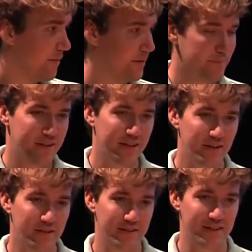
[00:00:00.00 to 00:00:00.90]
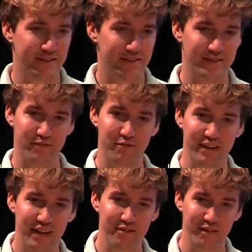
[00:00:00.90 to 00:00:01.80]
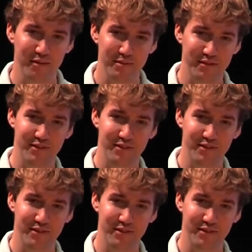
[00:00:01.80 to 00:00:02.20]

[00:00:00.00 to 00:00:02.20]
In particular, it consists of three algorithms.